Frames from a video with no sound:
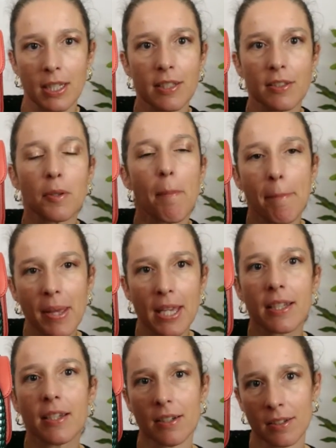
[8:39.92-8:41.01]
It's a
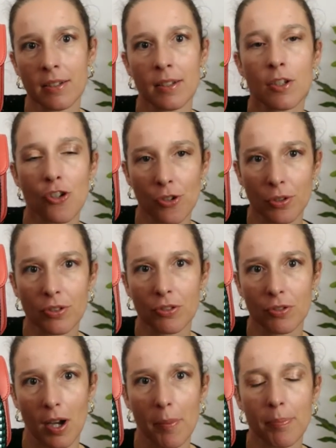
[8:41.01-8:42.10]
big short
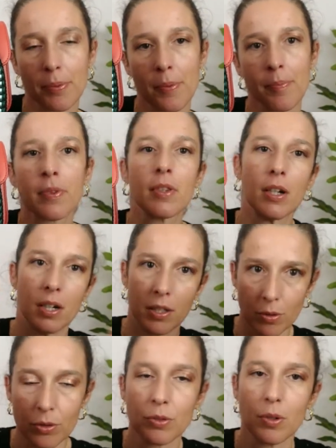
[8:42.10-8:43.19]
strap.
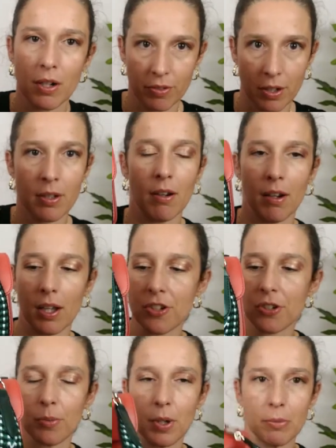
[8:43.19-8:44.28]
I also have a
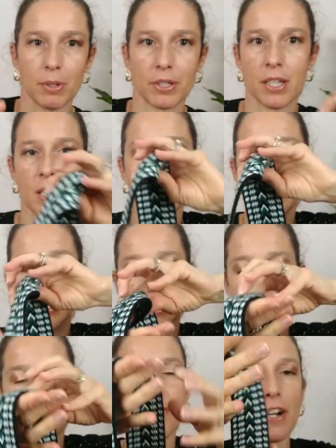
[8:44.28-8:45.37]
larger one, but
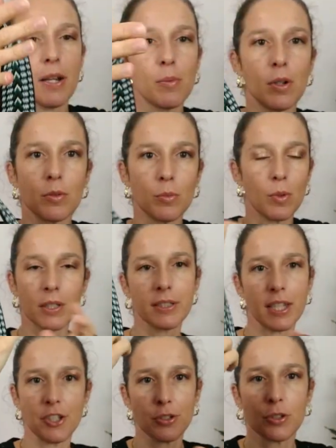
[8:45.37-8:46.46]
if I want one
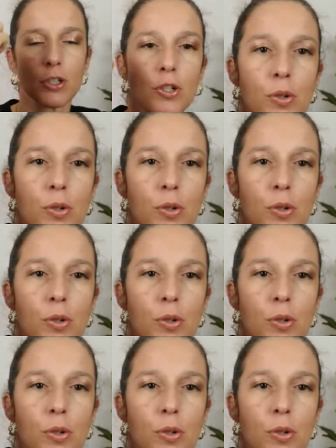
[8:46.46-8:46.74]
day to go